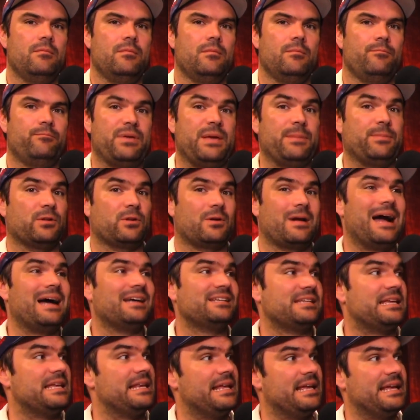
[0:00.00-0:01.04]
People are
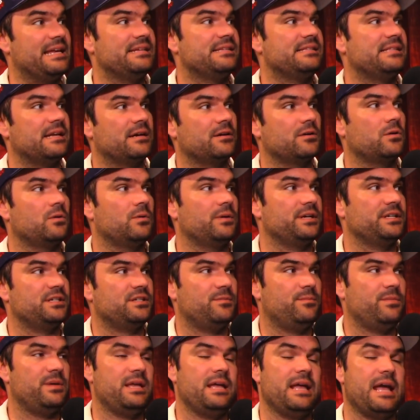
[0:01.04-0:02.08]
asking, is there going to
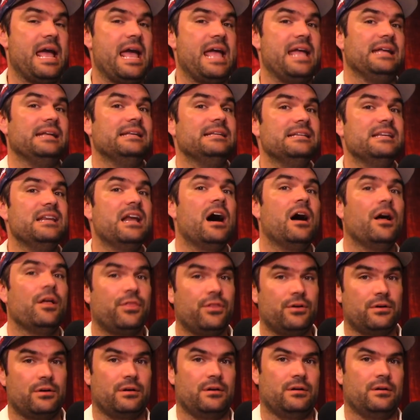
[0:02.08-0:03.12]
be
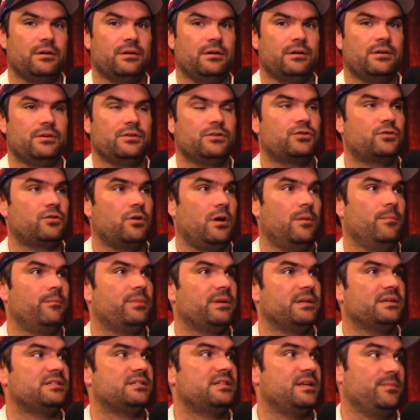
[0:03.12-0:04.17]
another Trump
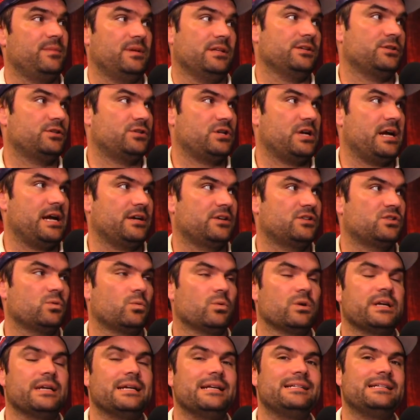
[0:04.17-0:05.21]
stimulus check? So
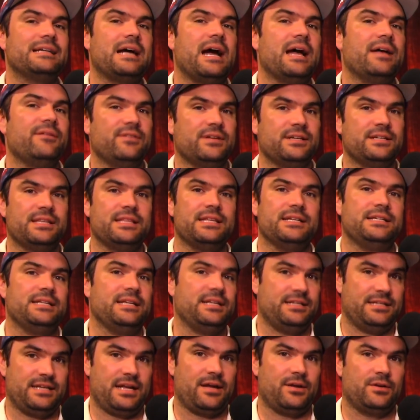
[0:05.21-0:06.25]
we're going to dive into the
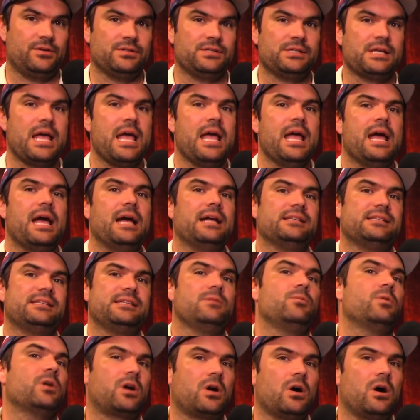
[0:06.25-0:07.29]
details and see
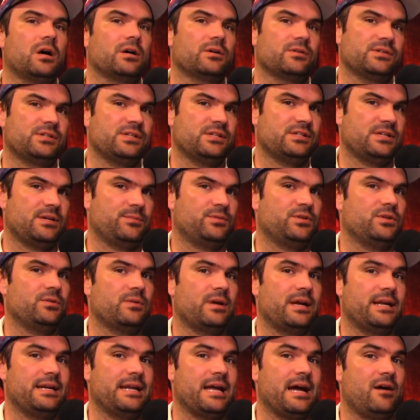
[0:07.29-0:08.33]
what Congress is up to
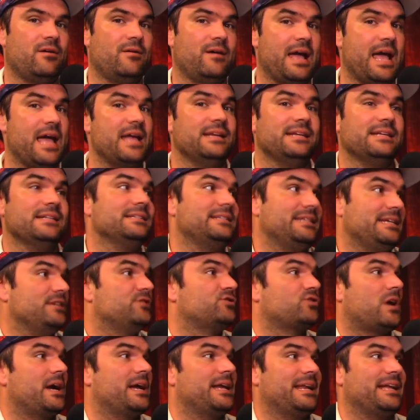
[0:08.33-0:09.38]
right now, and indeed
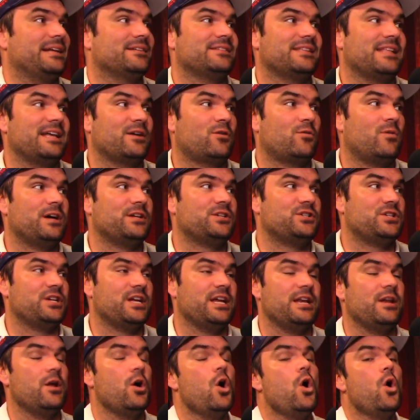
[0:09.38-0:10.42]
try and answer that
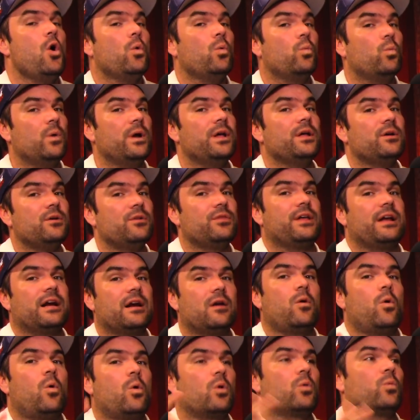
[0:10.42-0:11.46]
question. Will there
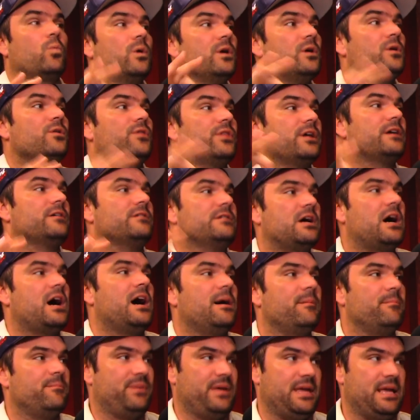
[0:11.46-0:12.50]
or will there
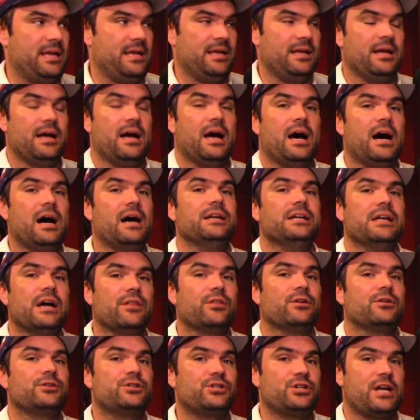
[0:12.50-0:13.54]
not be
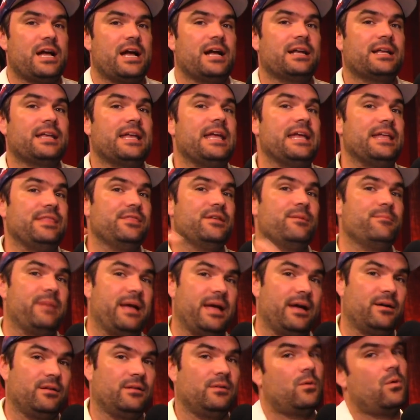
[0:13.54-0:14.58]
another check in the
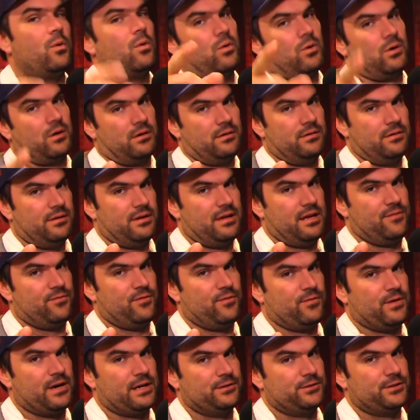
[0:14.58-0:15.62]
mail, or if you
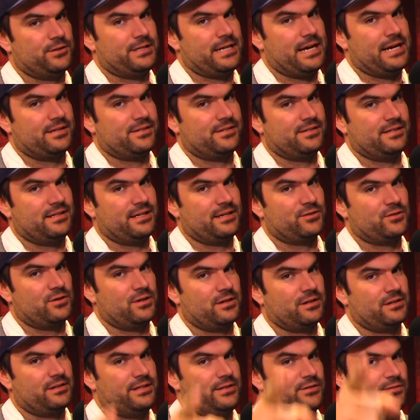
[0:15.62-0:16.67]
filed your taxes
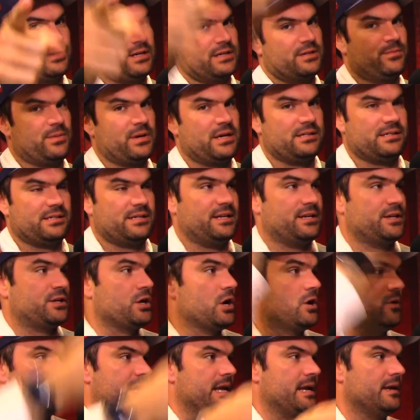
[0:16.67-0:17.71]
electronically, direct deposited?
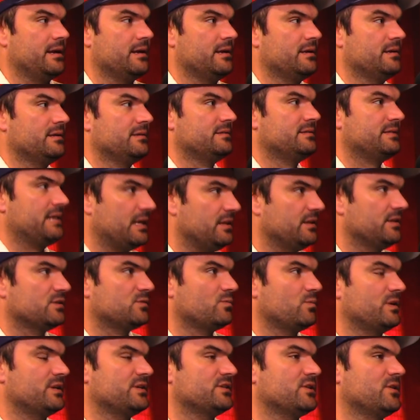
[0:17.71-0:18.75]
Cody, tell us
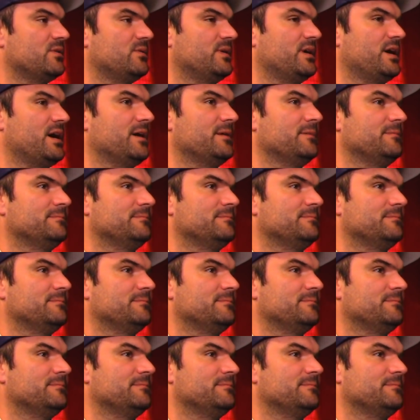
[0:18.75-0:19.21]
what is going on.